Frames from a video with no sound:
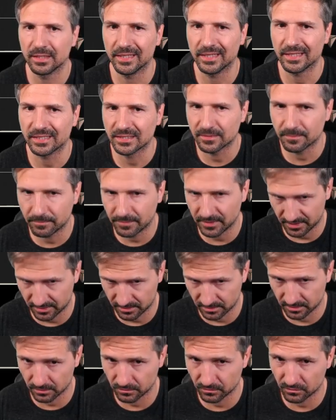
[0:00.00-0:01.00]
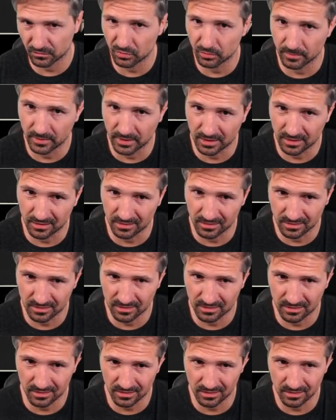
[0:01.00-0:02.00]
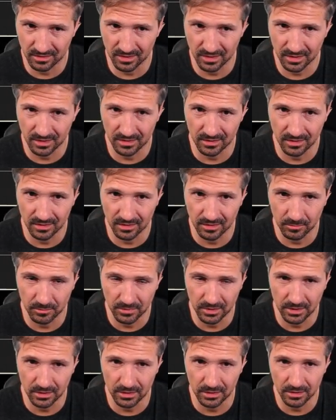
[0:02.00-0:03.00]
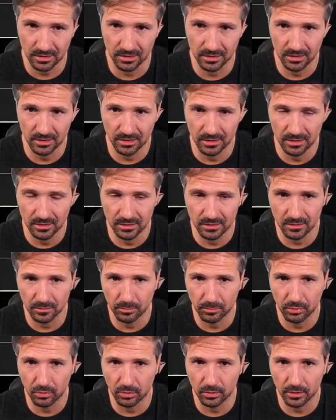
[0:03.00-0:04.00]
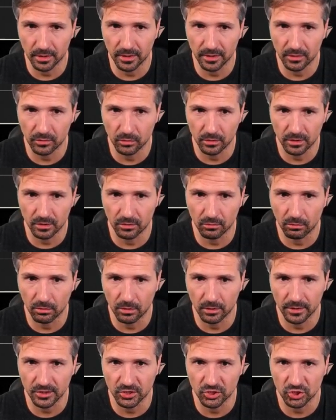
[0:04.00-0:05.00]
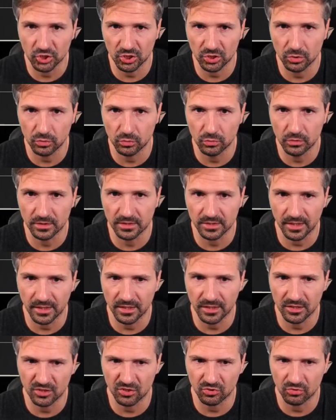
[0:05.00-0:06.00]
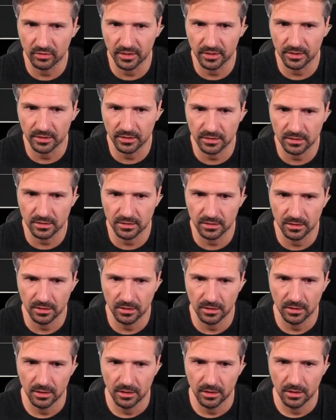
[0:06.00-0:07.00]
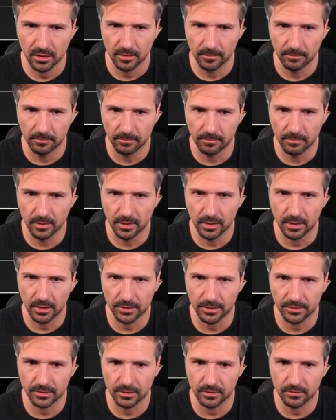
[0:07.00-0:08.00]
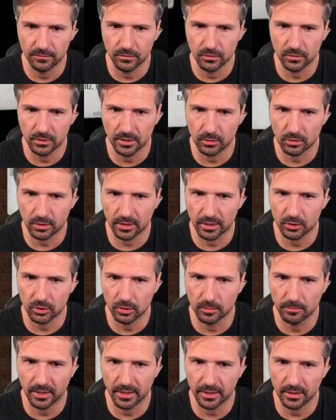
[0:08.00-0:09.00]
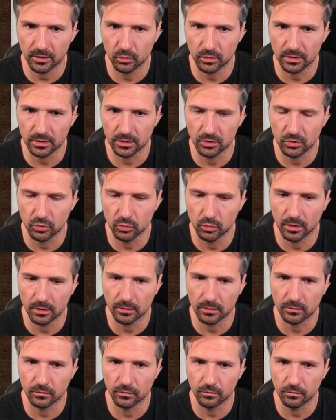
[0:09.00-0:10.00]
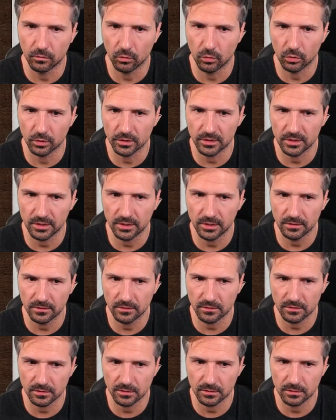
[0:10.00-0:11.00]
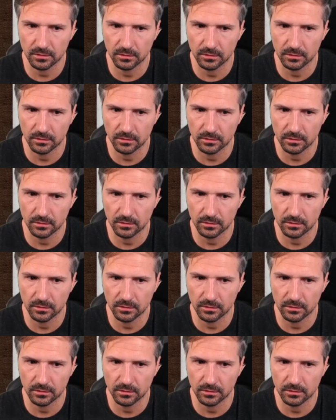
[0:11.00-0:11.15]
expensive to make this attack the enemy support line or the HQ. It's 8 credits. But if you can combine it with the 214s,